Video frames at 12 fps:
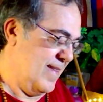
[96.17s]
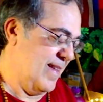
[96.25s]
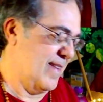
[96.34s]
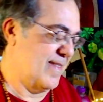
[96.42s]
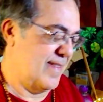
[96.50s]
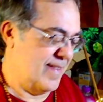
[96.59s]

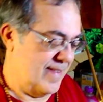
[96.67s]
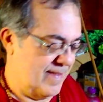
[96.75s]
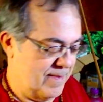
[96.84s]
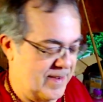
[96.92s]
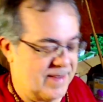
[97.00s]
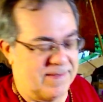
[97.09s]

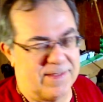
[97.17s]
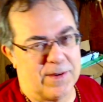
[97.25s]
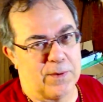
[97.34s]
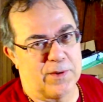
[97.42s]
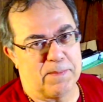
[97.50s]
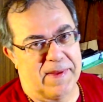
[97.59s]
That's what
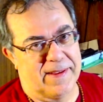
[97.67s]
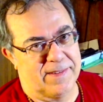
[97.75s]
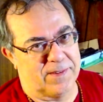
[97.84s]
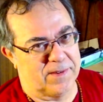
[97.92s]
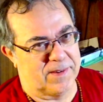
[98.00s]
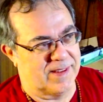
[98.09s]

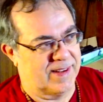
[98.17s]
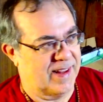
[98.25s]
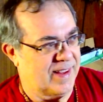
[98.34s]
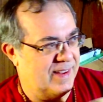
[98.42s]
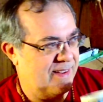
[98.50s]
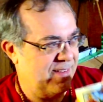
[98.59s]
Toastmaster of the
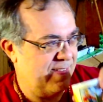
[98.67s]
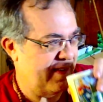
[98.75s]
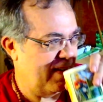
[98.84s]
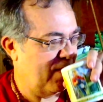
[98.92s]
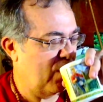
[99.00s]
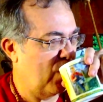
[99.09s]
day is.